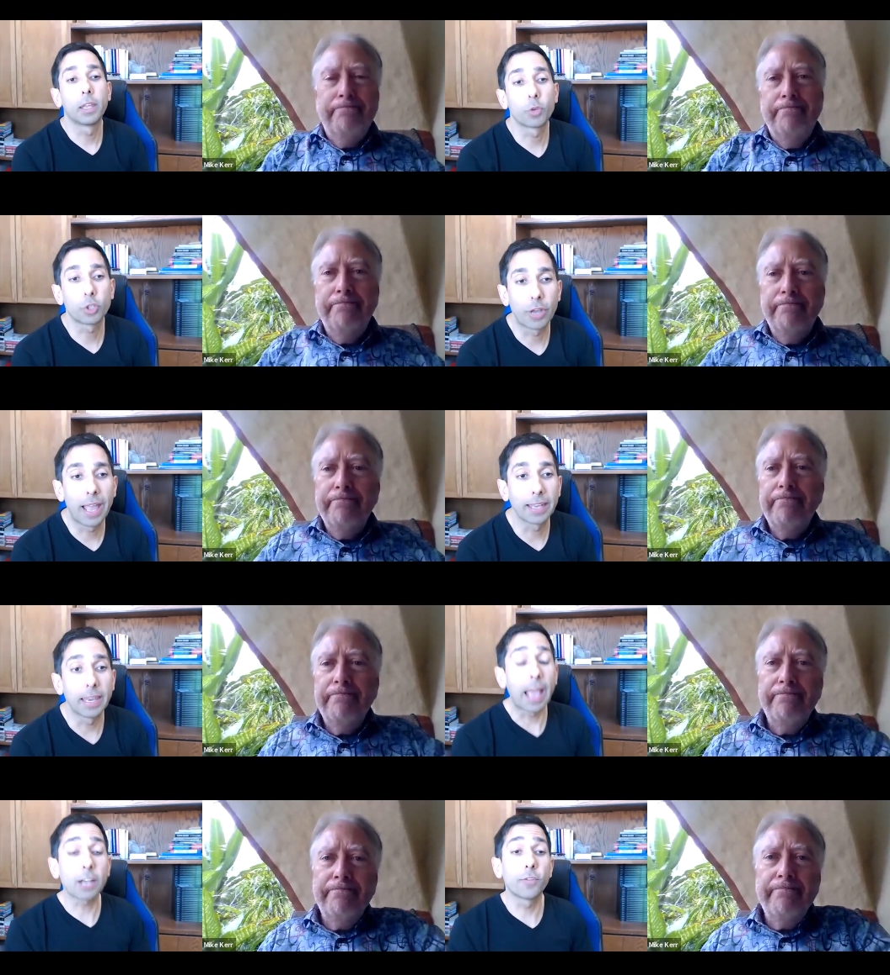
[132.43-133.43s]
Speaker 1: and Richard Hadden.
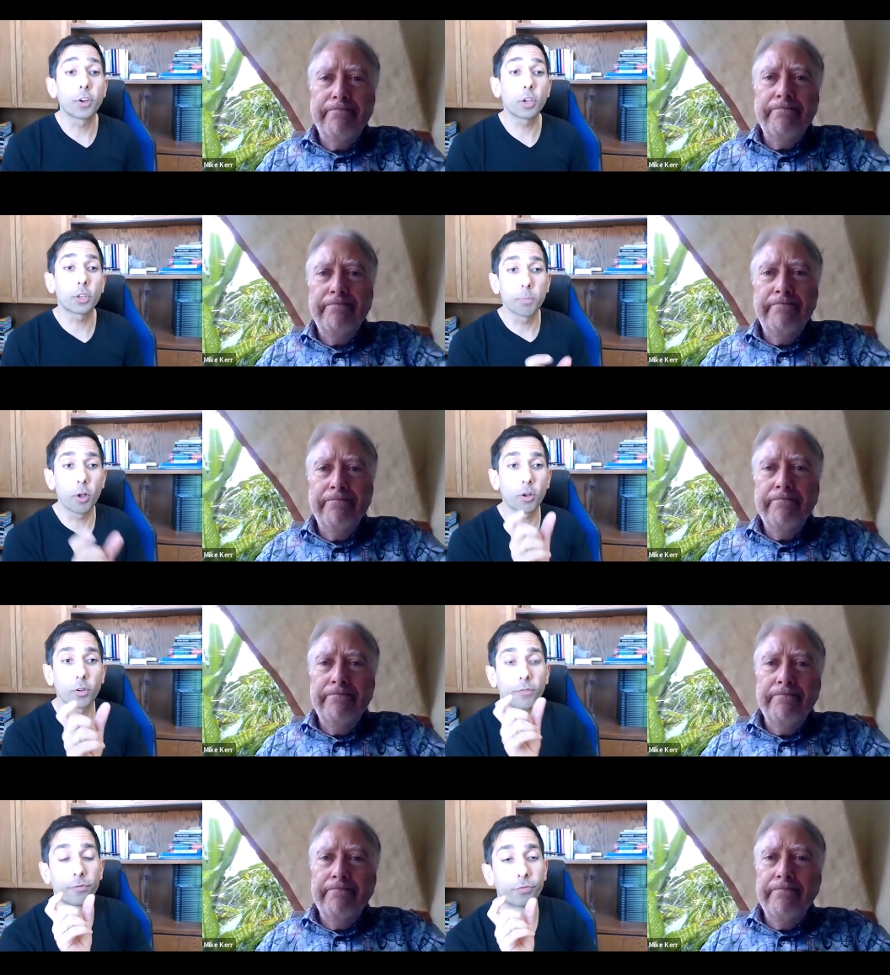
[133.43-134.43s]
Actually, very
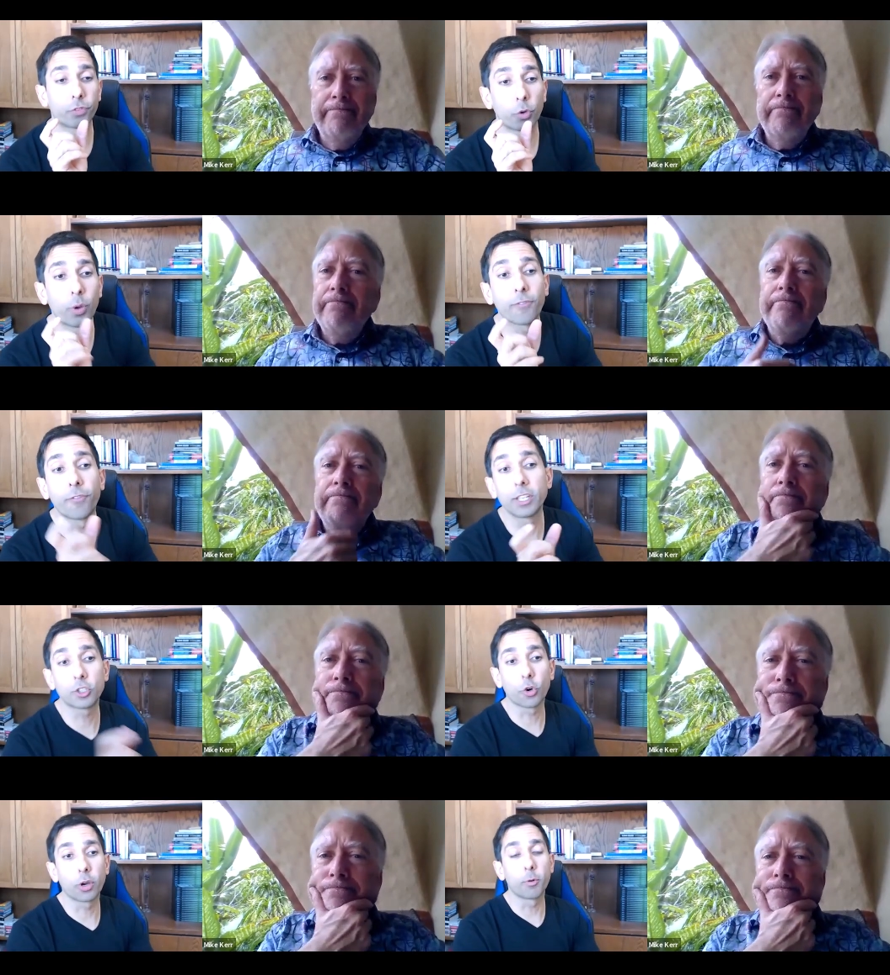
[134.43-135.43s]
small, quick, funny
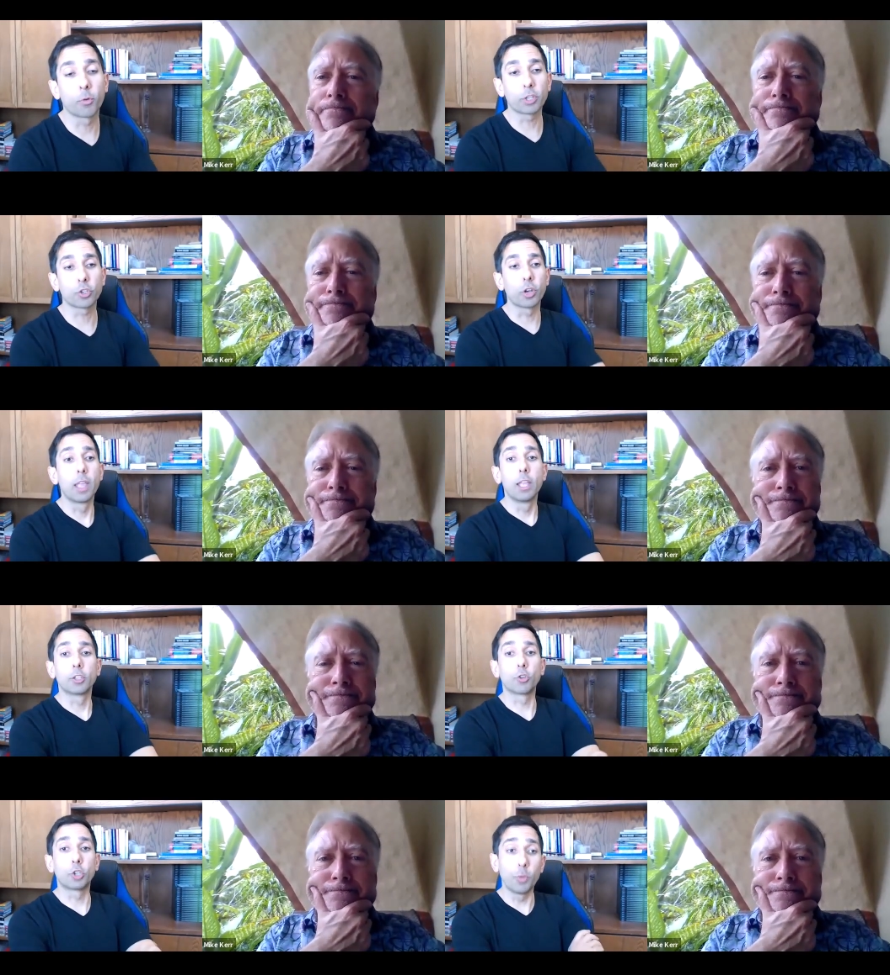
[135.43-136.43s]
story about Richard.
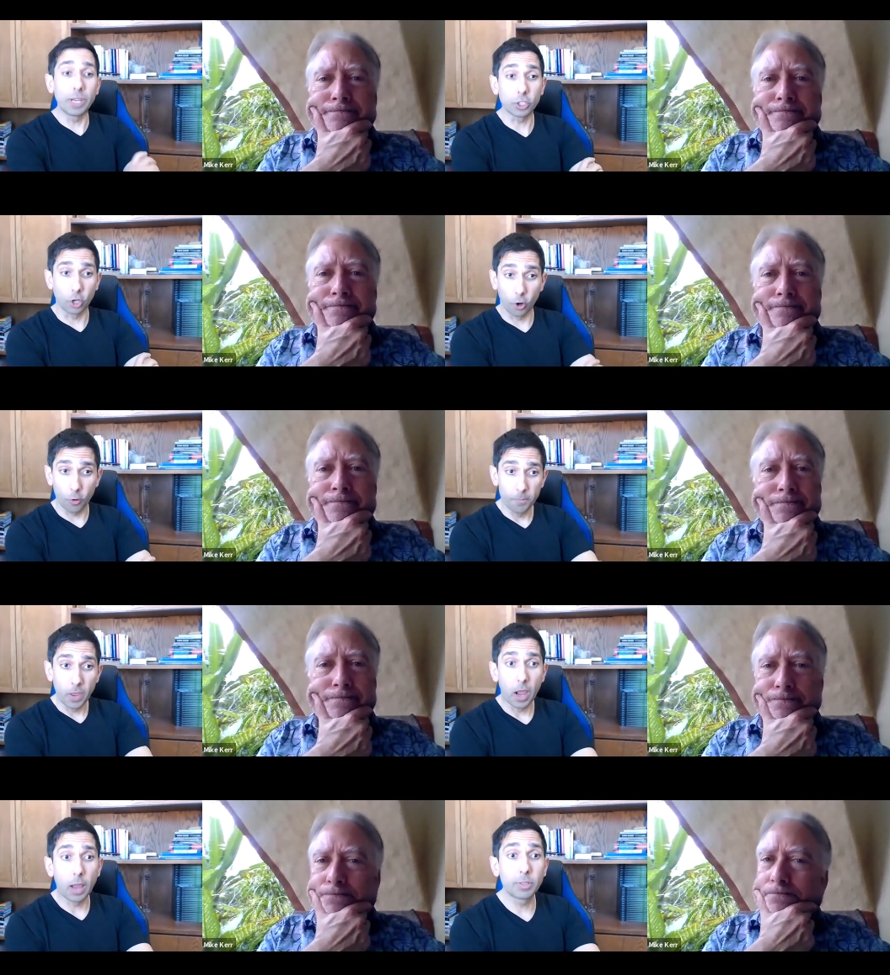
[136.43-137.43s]
So two weeks ago,
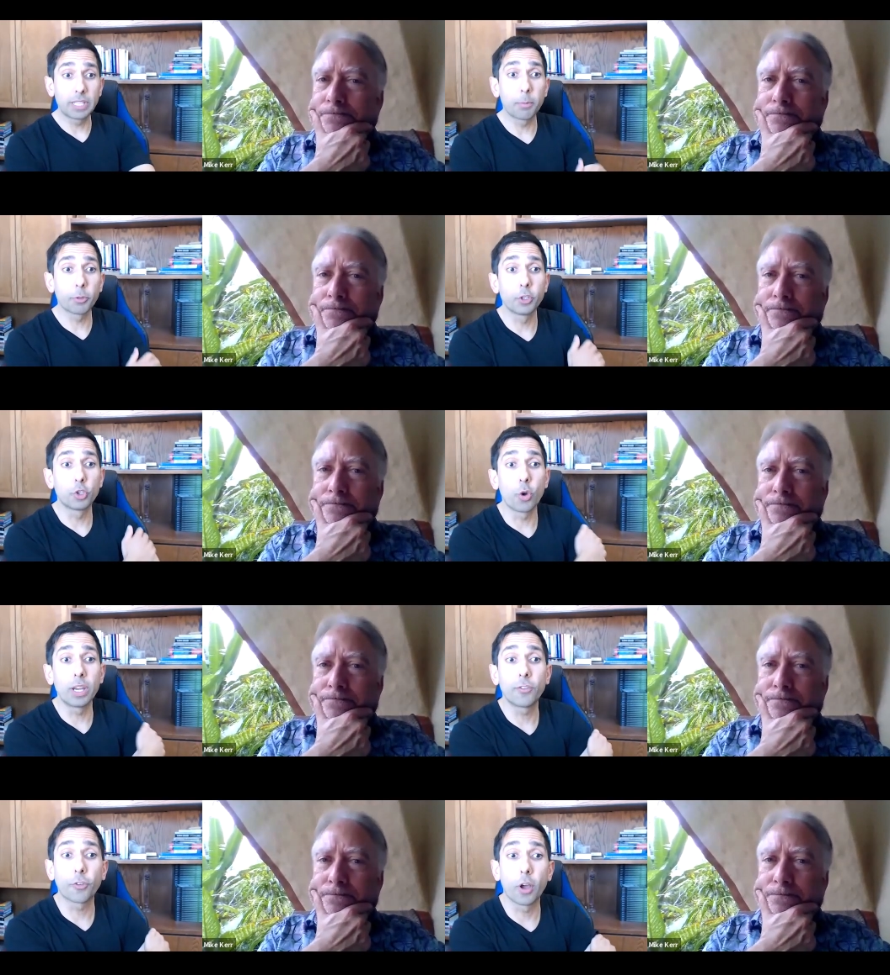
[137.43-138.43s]
I was able to
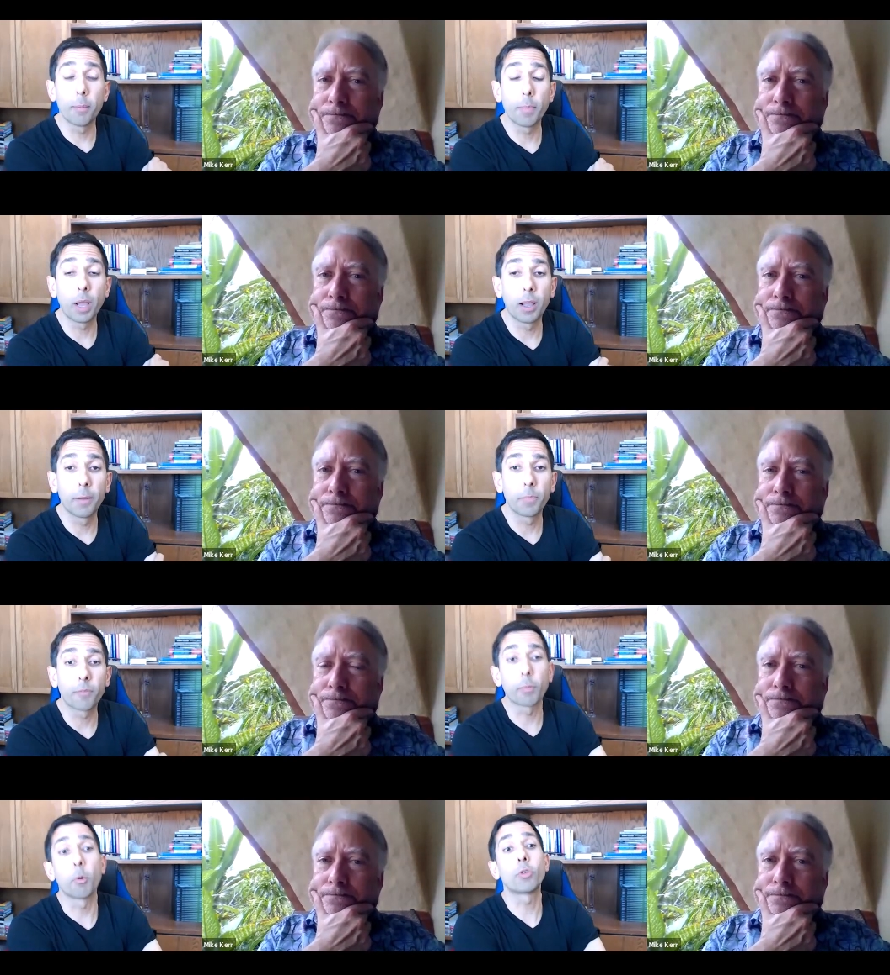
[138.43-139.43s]
join from um,
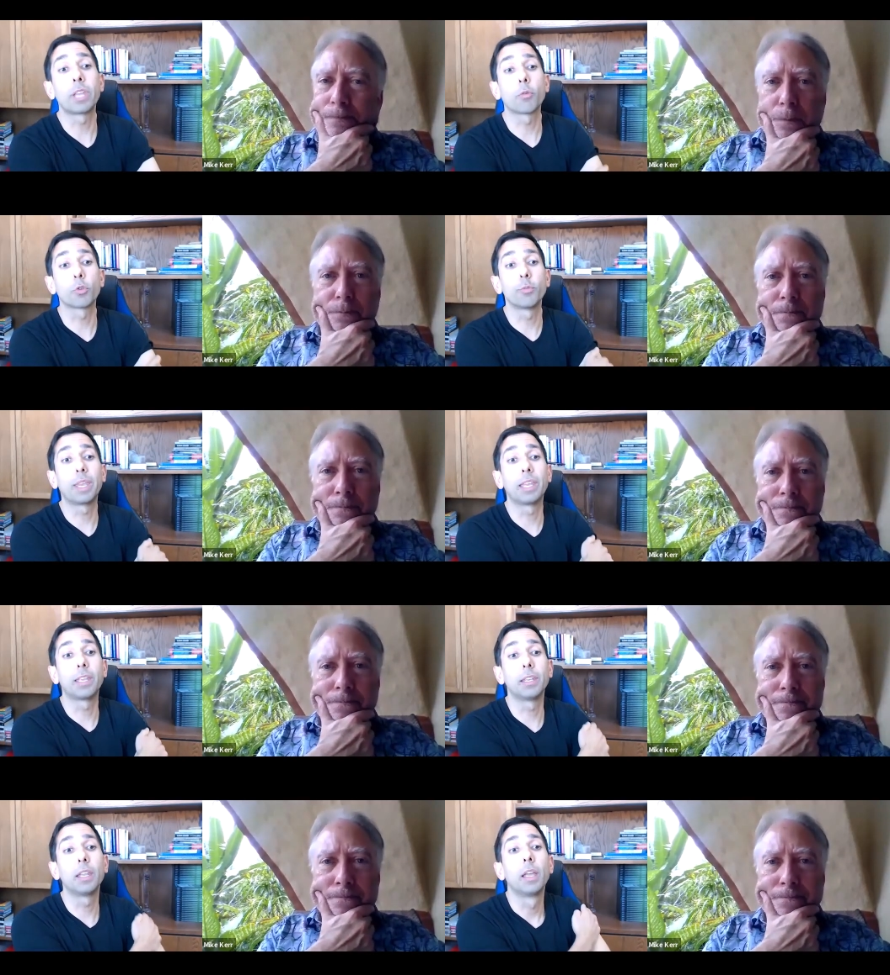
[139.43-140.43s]
from a hotel room
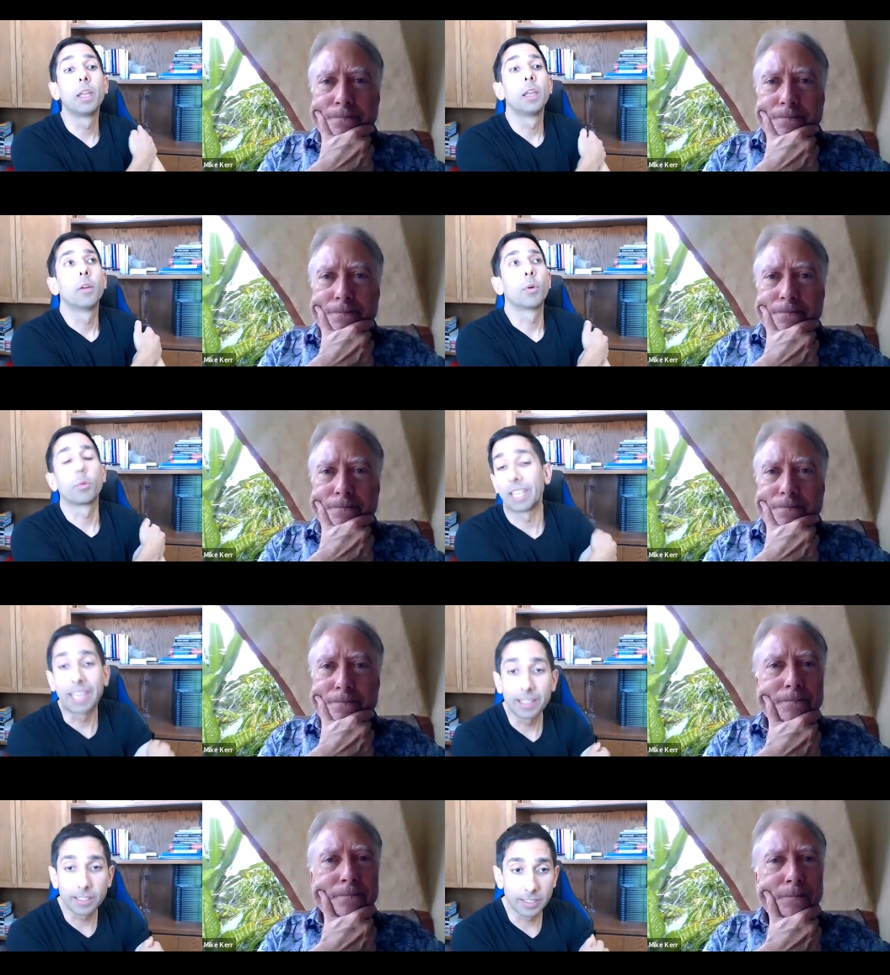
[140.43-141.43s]
in, or was that
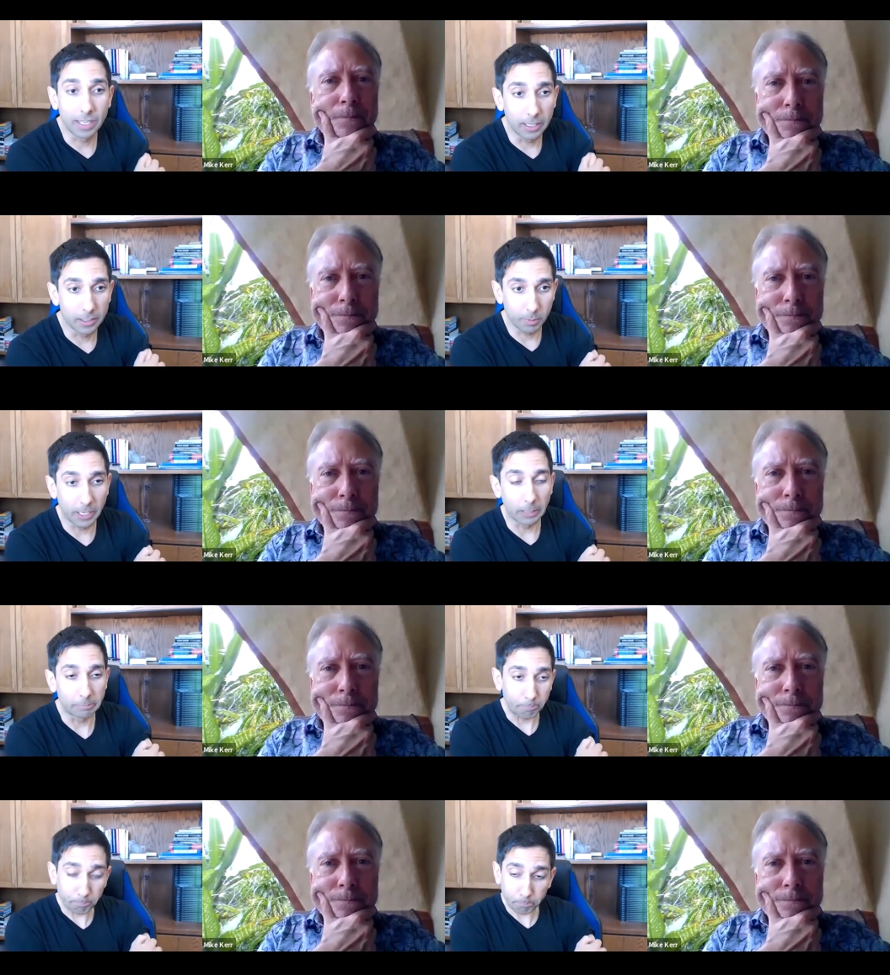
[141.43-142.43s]
Kansas City? Speaking